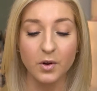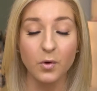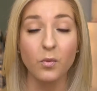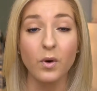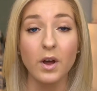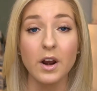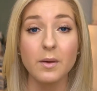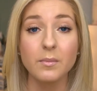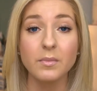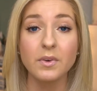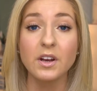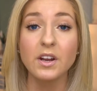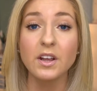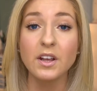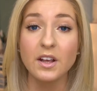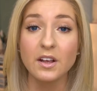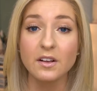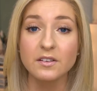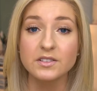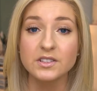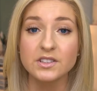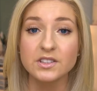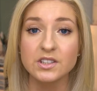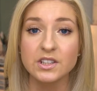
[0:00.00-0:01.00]
what I'm going to
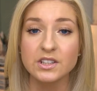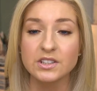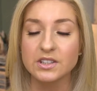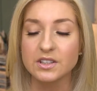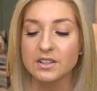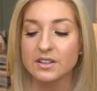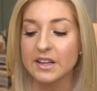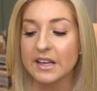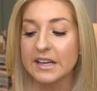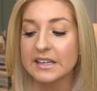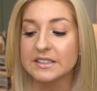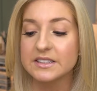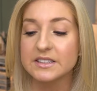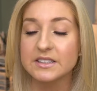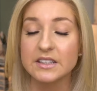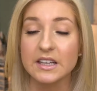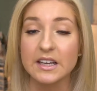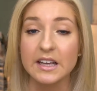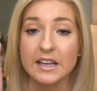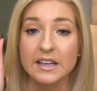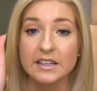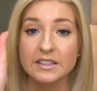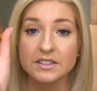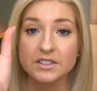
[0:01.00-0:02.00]
use to do this
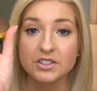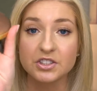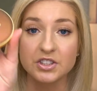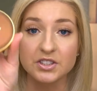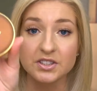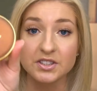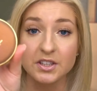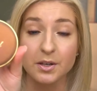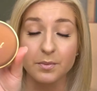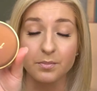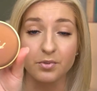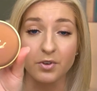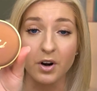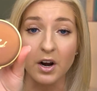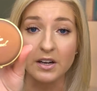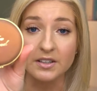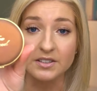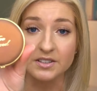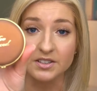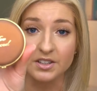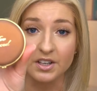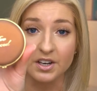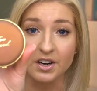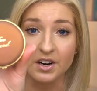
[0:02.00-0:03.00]
is just a
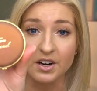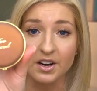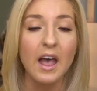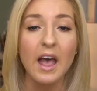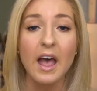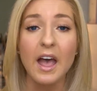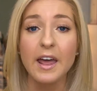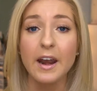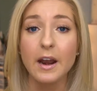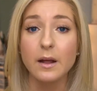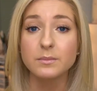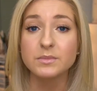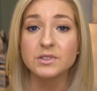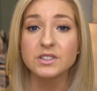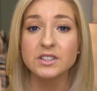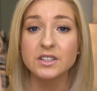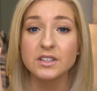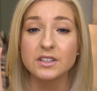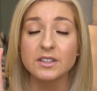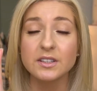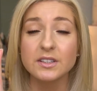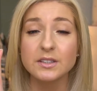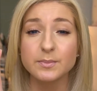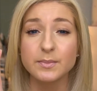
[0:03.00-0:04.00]
bronzer, and I'm just
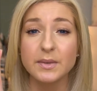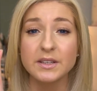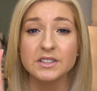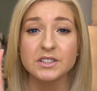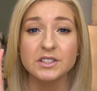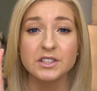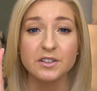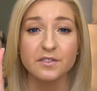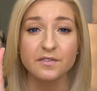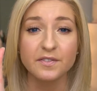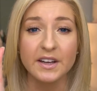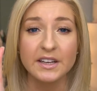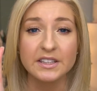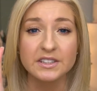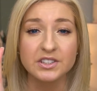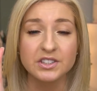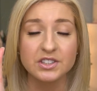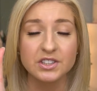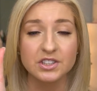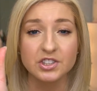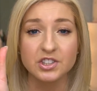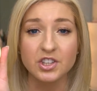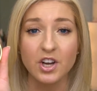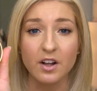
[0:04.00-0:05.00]
going to use my Too
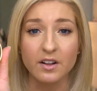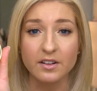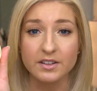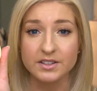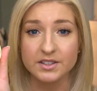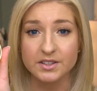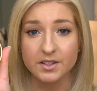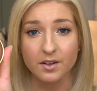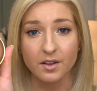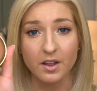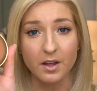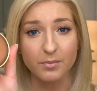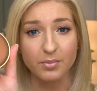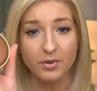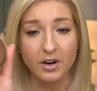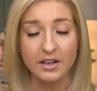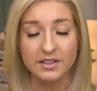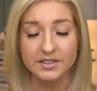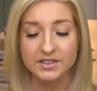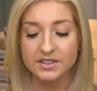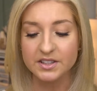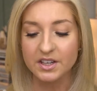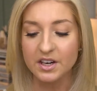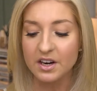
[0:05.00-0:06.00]
Faced Chocolate Soleil
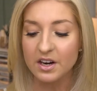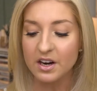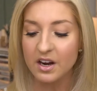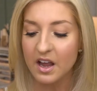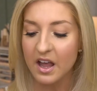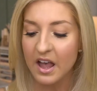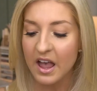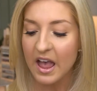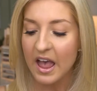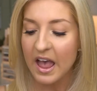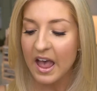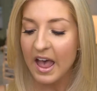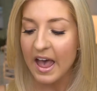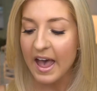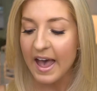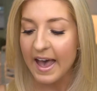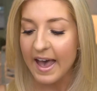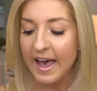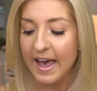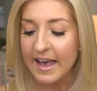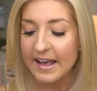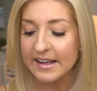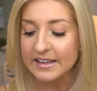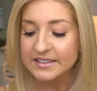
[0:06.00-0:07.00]
bronzer.
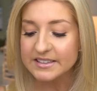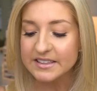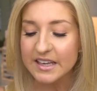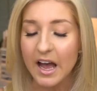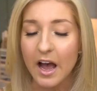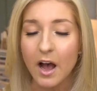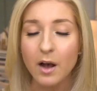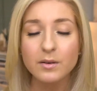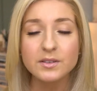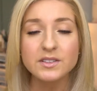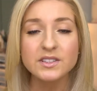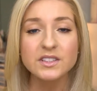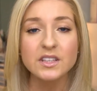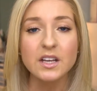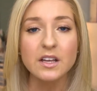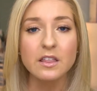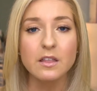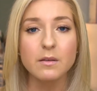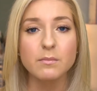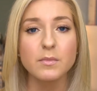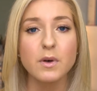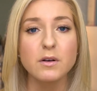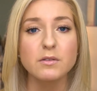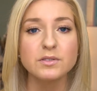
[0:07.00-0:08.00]
And I would say
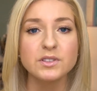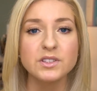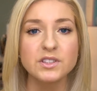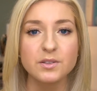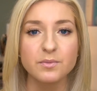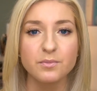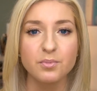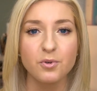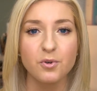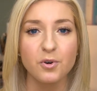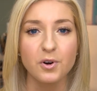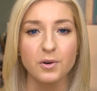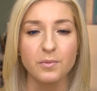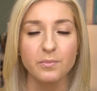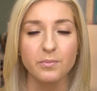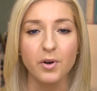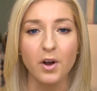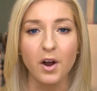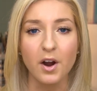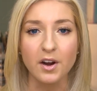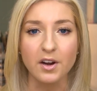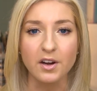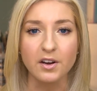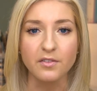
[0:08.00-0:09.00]
the most important
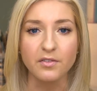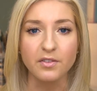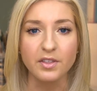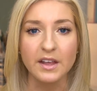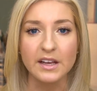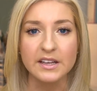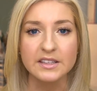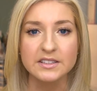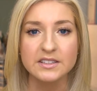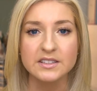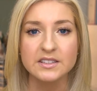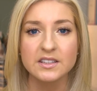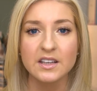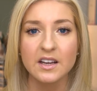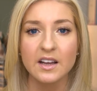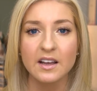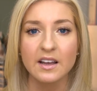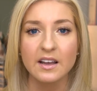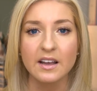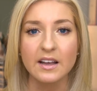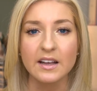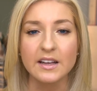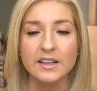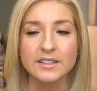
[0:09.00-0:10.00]
part of this
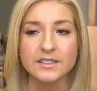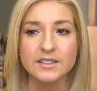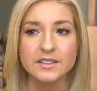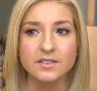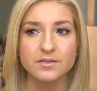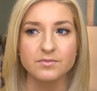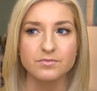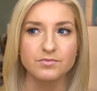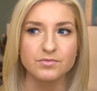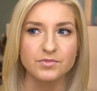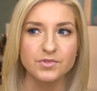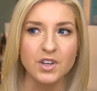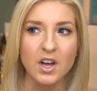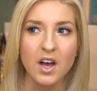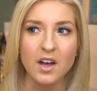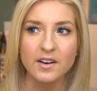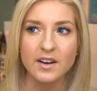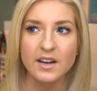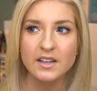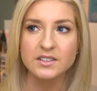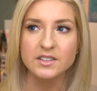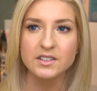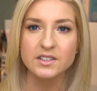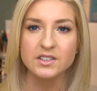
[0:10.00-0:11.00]
is not
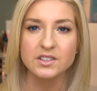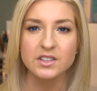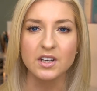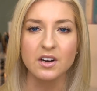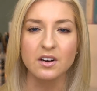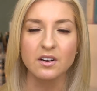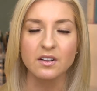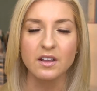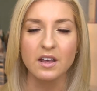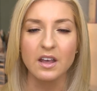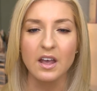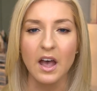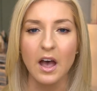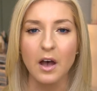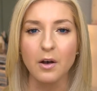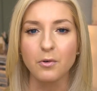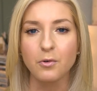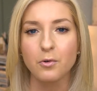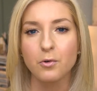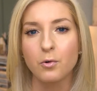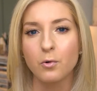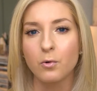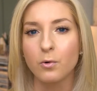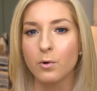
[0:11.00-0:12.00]
necessarily how
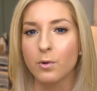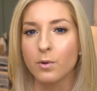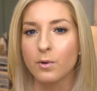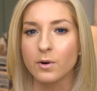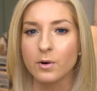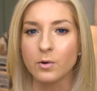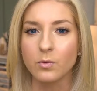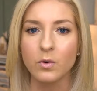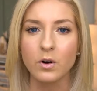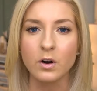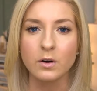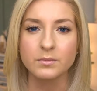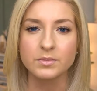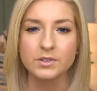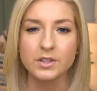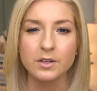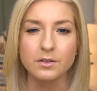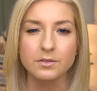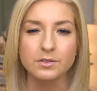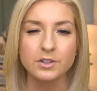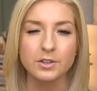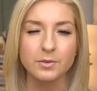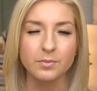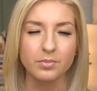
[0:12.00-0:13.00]
cool or warm
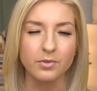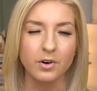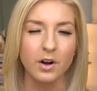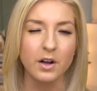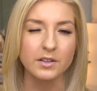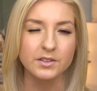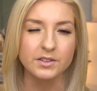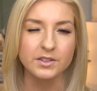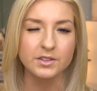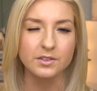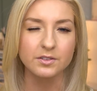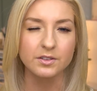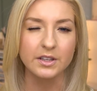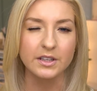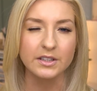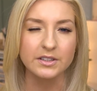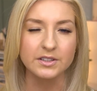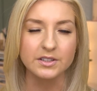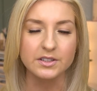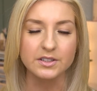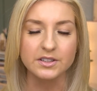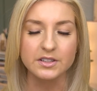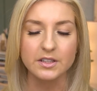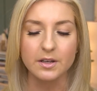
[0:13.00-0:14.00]
toned your bronzer
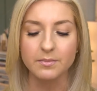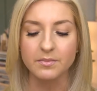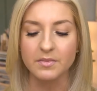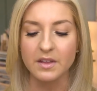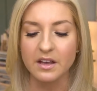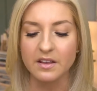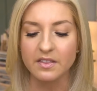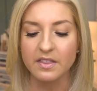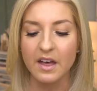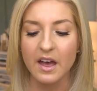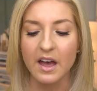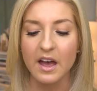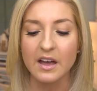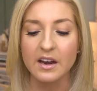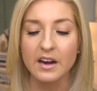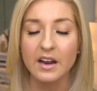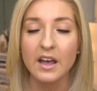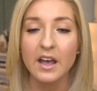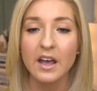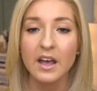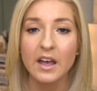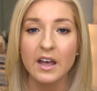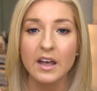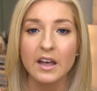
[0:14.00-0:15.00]
is or something like that.
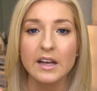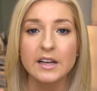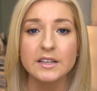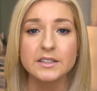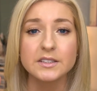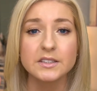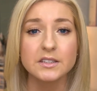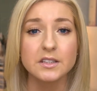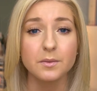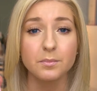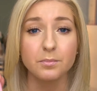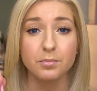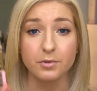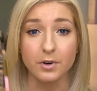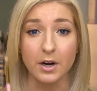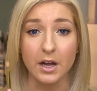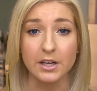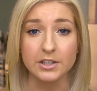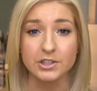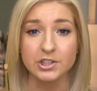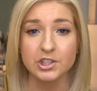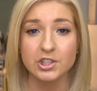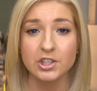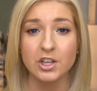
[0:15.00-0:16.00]
It's the
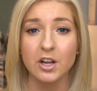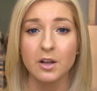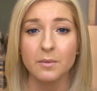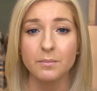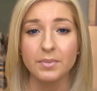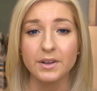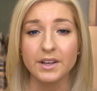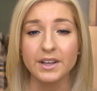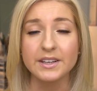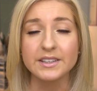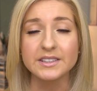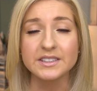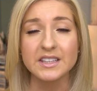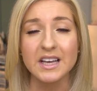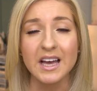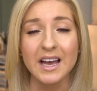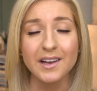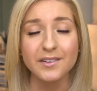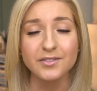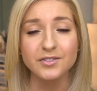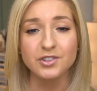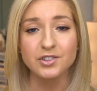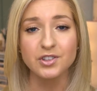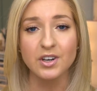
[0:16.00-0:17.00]
brush, because
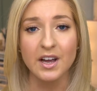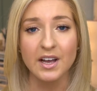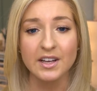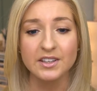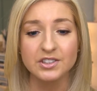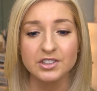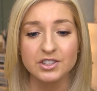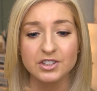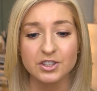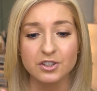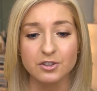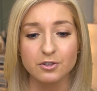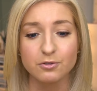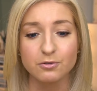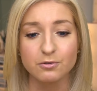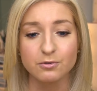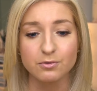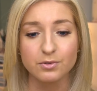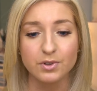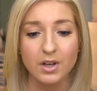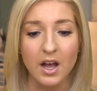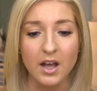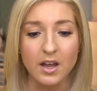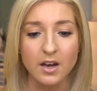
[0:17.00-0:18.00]
I've tried
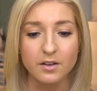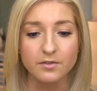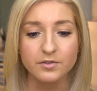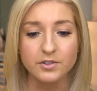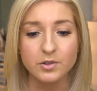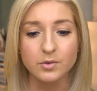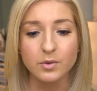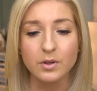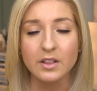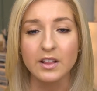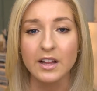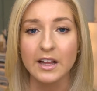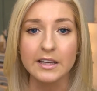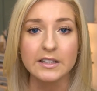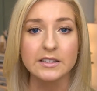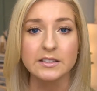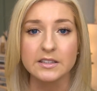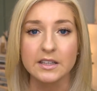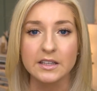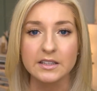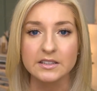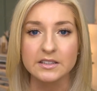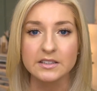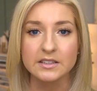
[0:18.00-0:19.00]
to kind of do a light
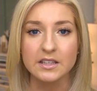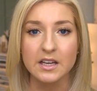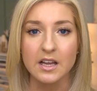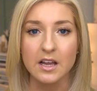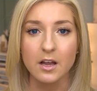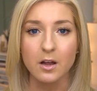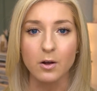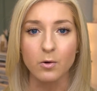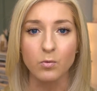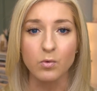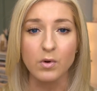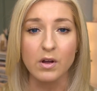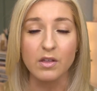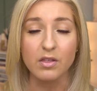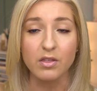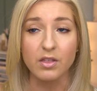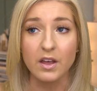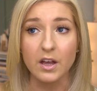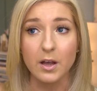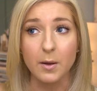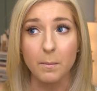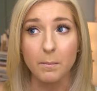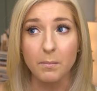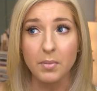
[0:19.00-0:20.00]
dusting with
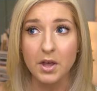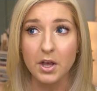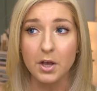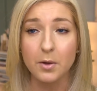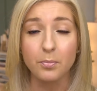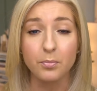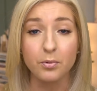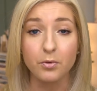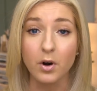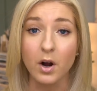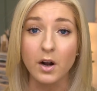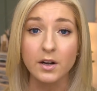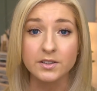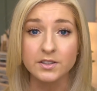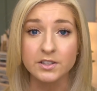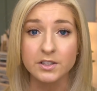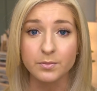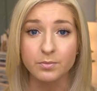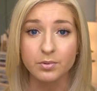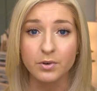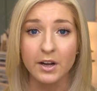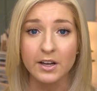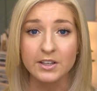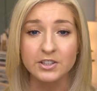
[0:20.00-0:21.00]
like a big
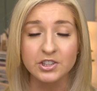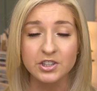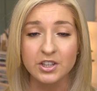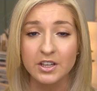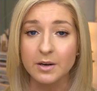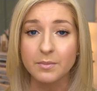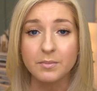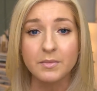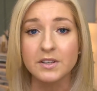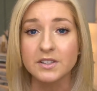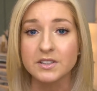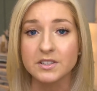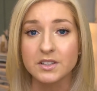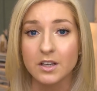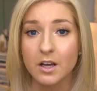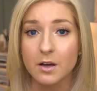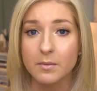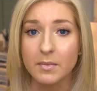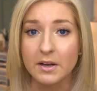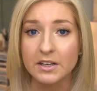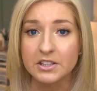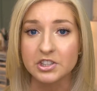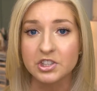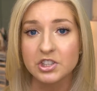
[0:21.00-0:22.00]
bronzer brush that I'm using on
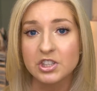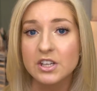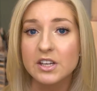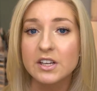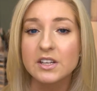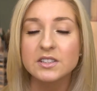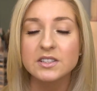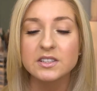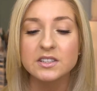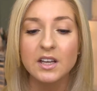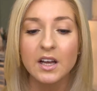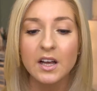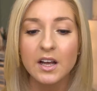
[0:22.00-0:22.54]
my cheeks